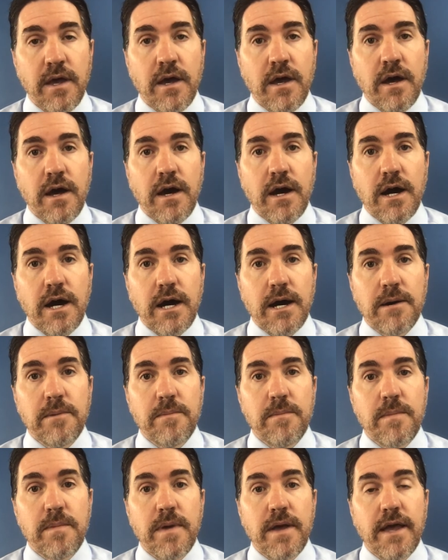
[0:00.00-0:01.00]

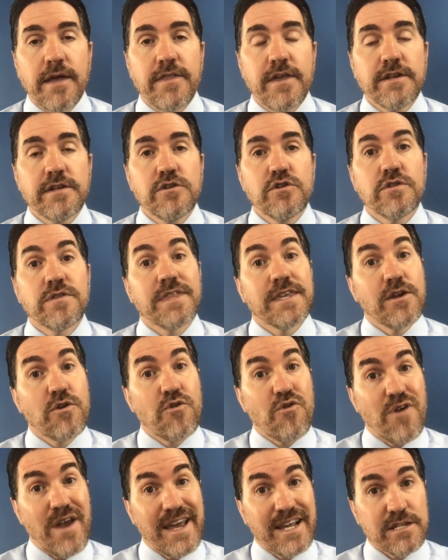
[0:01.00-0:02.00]
And then
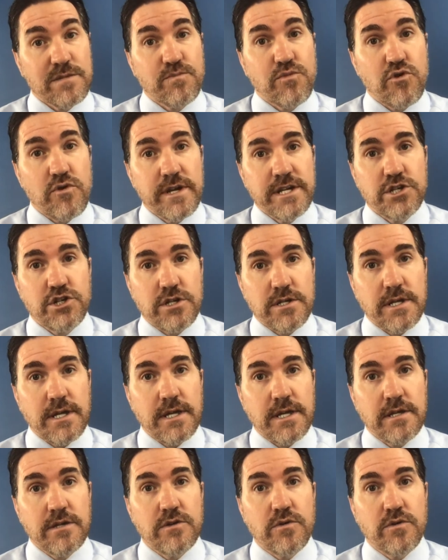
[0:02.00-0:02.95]
your expiration date,